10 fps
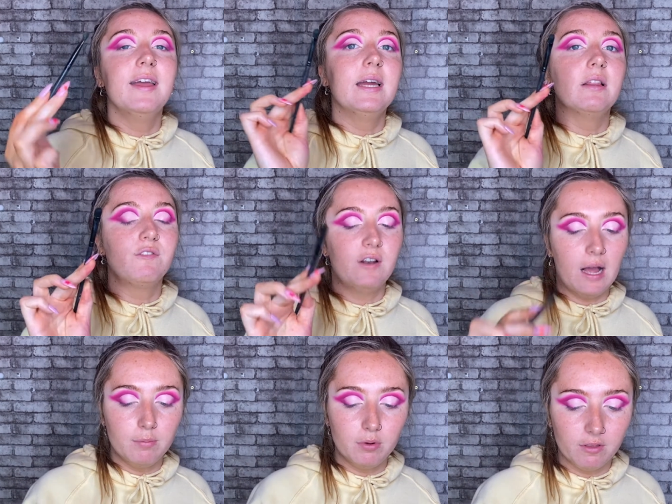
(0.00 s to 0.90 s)
It's
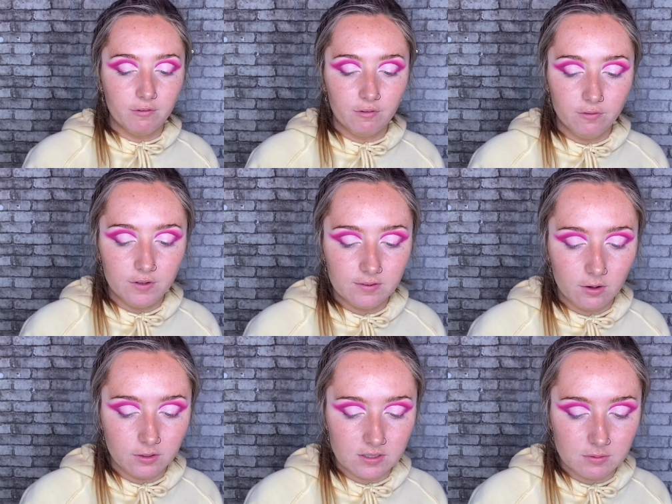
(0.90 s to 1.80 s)
flat, but it's fluffy, so
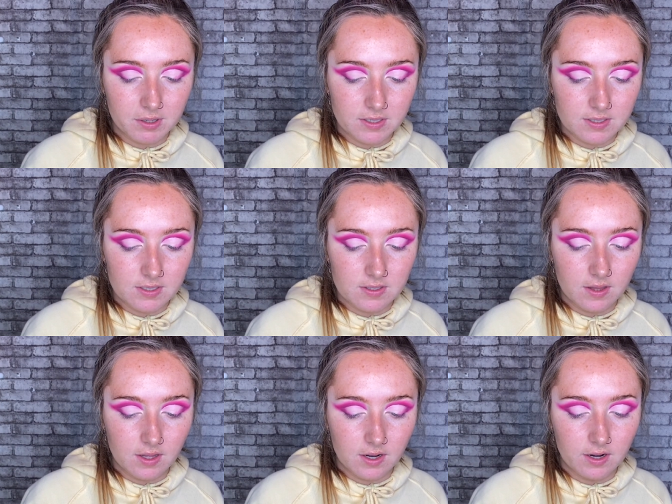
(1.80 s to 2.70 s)
it disperses
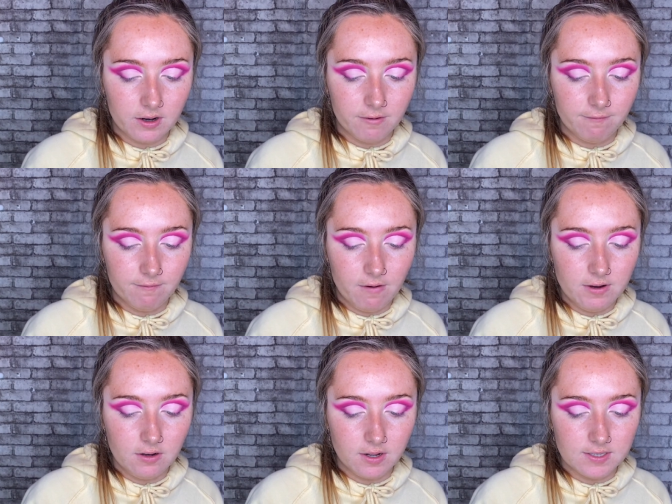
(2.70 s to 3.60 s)
the glitter very
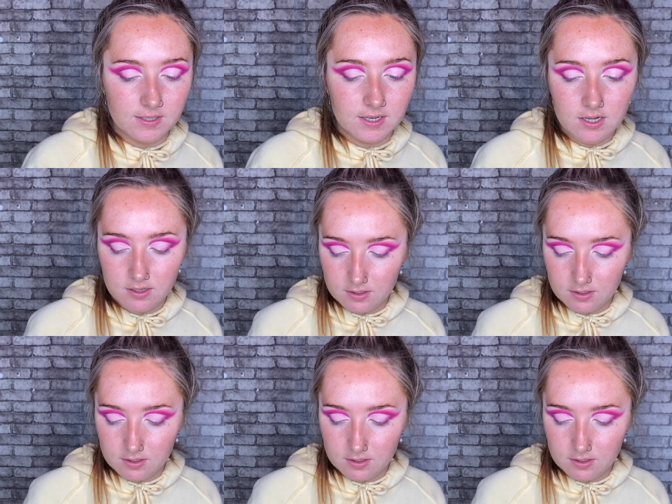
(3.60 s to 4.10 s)
nicely.